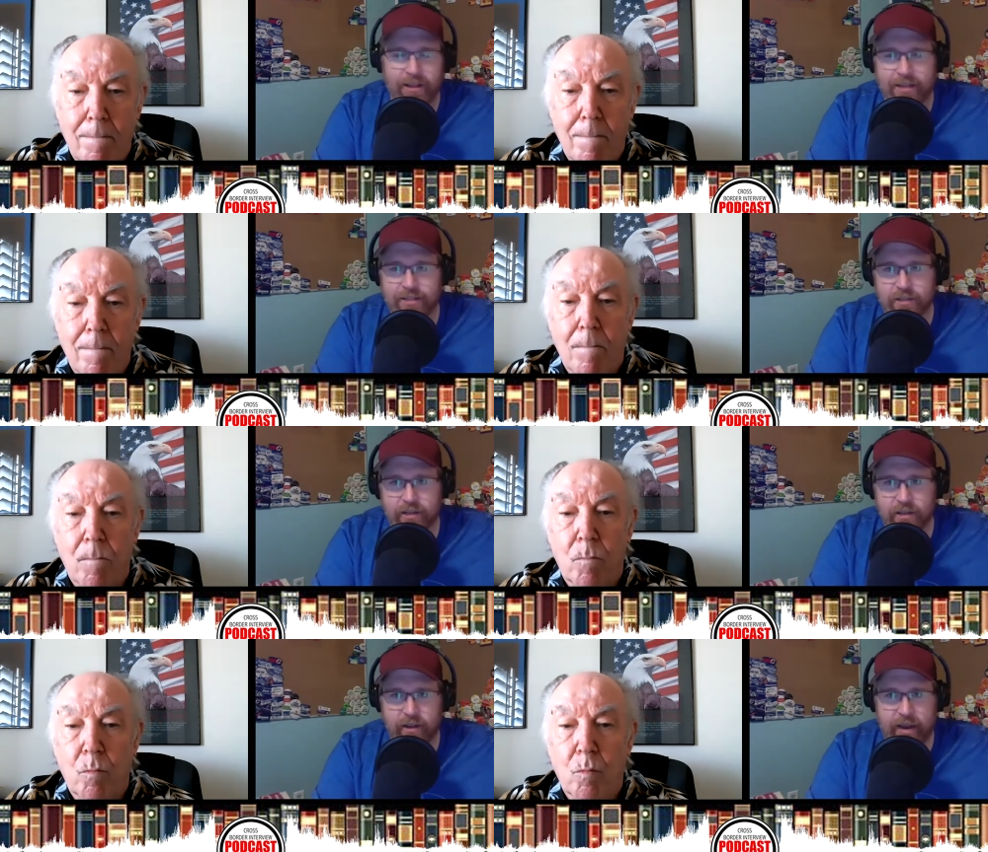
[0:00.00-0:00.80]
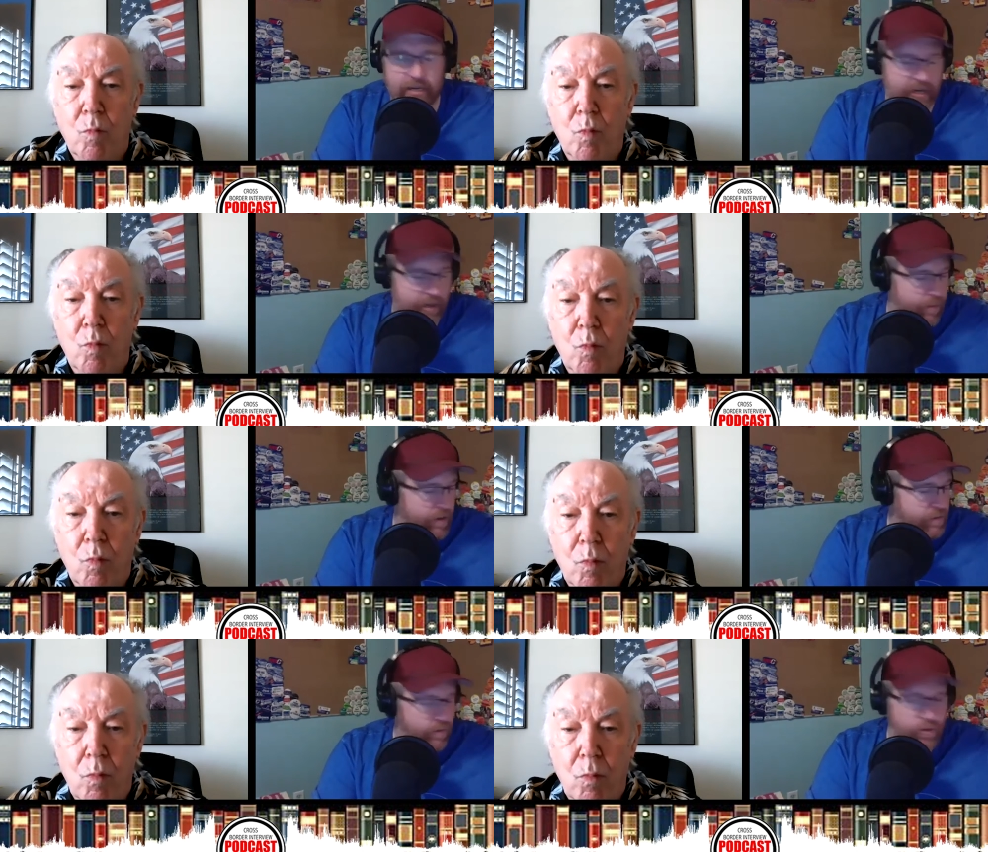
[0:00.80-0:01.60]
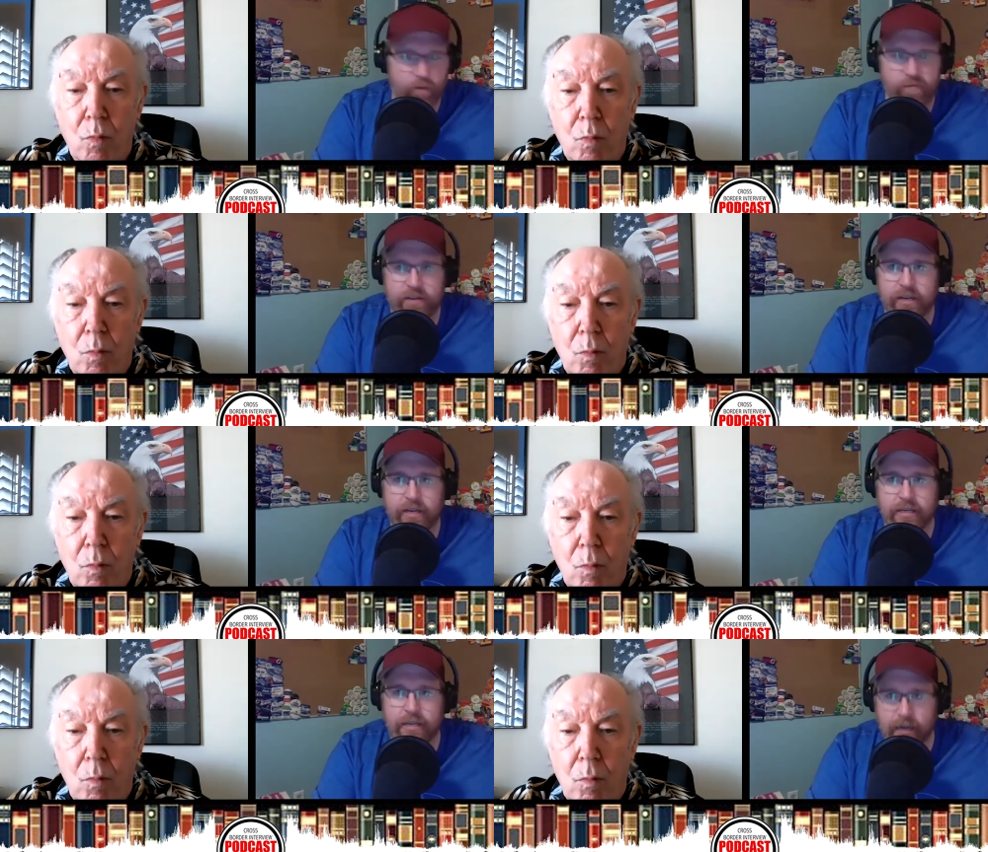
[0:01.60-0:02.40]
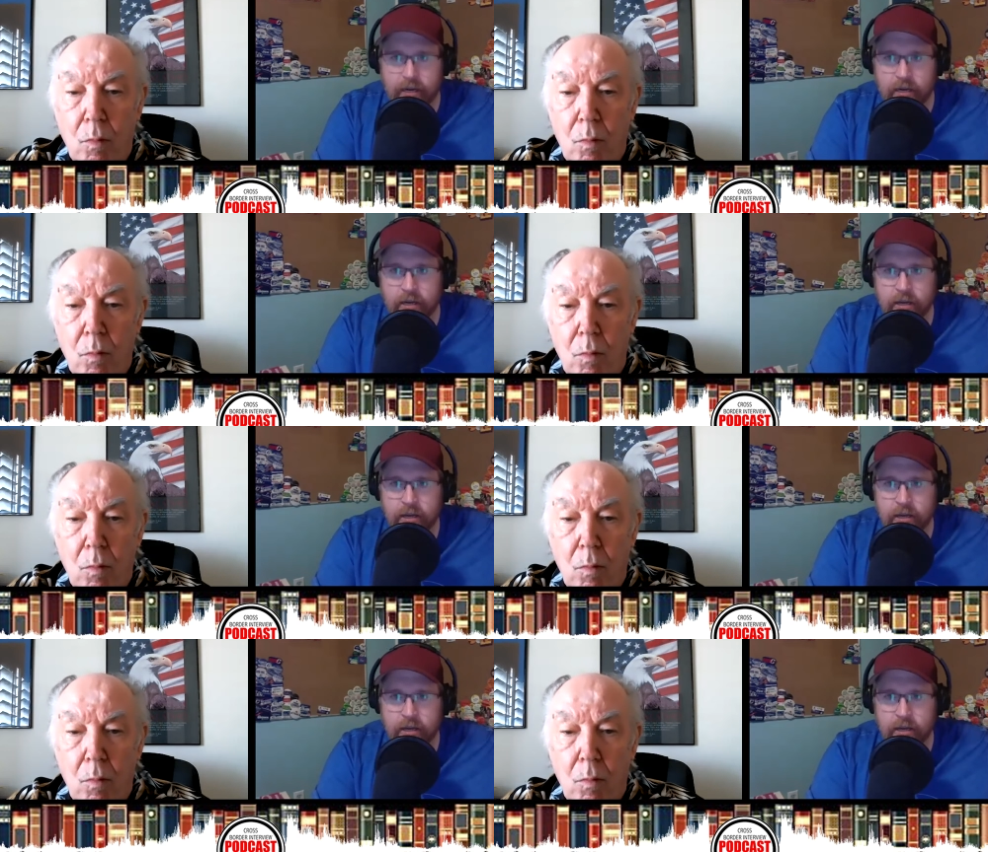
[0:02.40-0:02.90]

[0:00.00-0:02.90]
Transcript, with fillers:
Speaker 1: last uh, eighteen months with COVID nineteen.